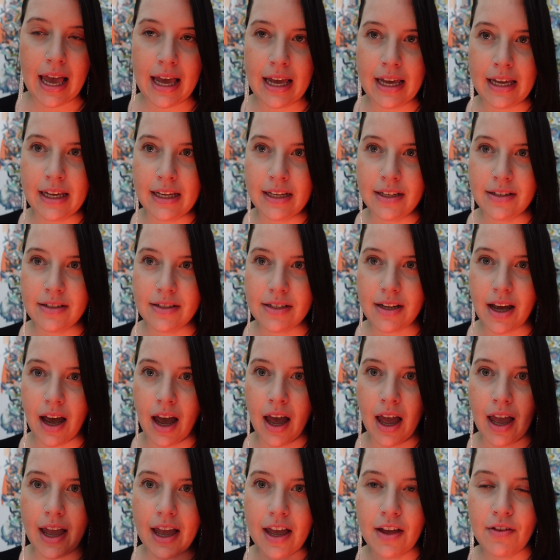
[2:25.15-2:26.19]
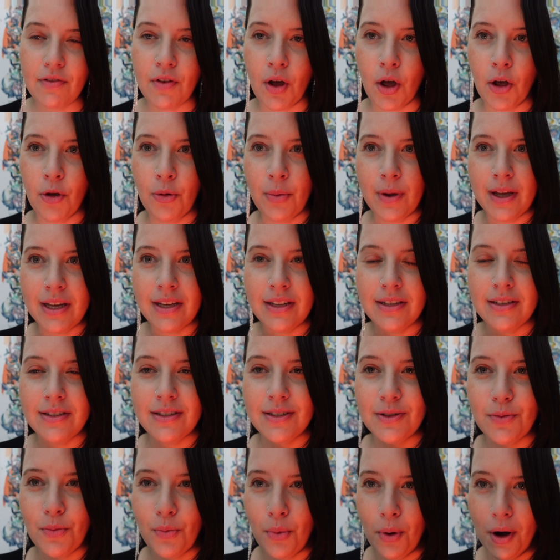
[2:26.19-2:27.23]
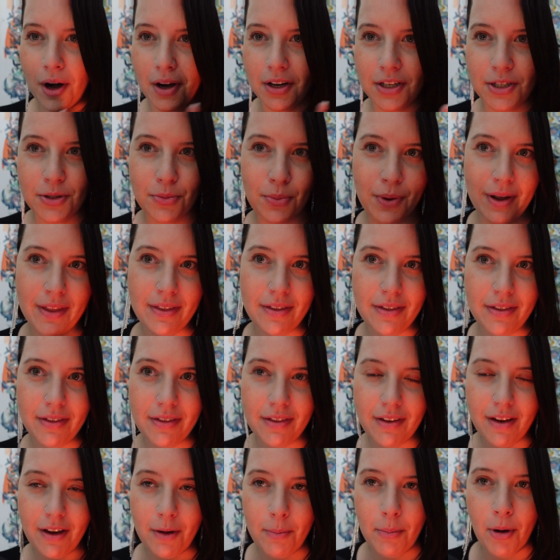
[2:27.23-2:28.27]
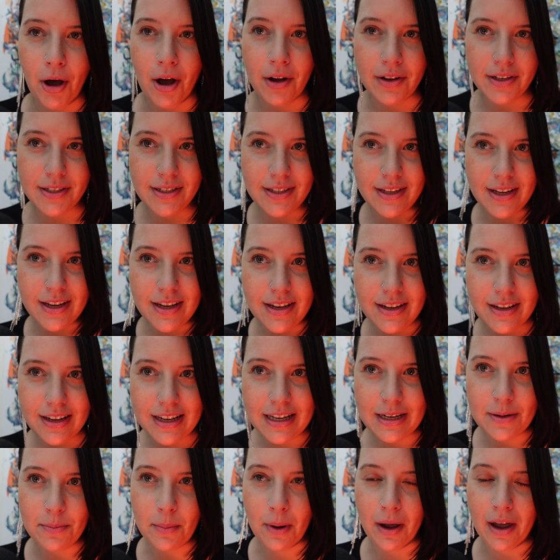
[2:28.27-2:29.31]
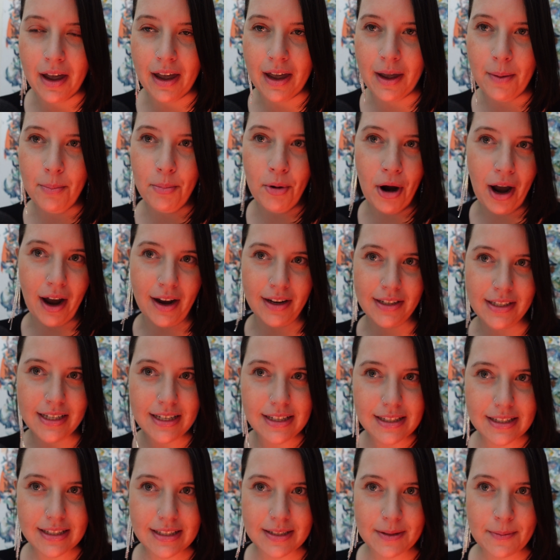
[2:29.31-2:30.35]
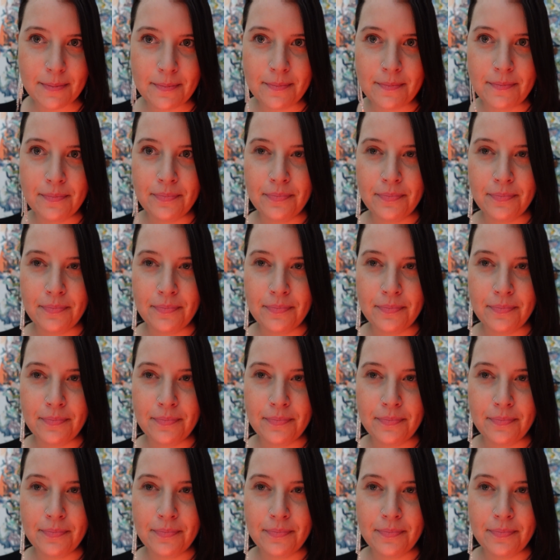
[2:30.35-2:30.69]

And I have always worked with epoxy in my practice.